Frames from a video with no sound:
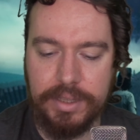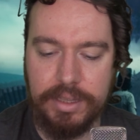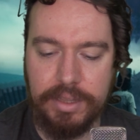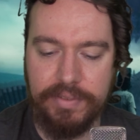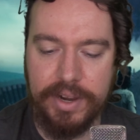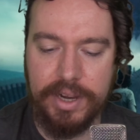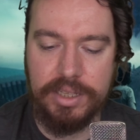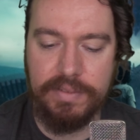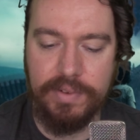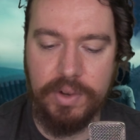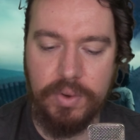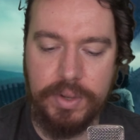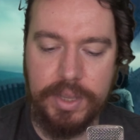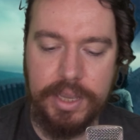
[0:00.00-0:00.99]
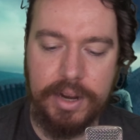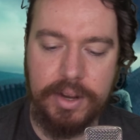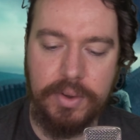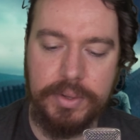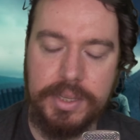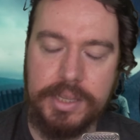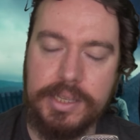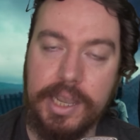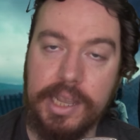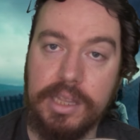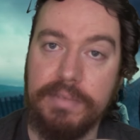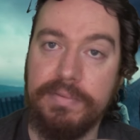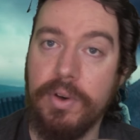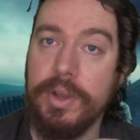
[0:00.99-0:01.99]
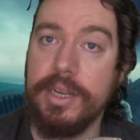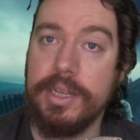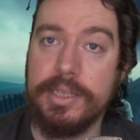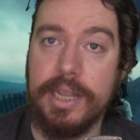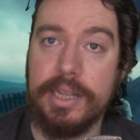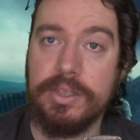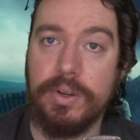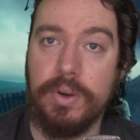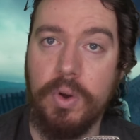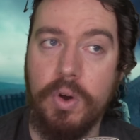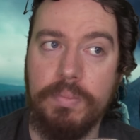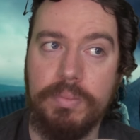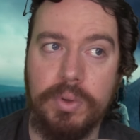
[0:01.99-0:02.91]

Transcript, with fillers: The variants of Loki are going to stay in the void, as that's their home.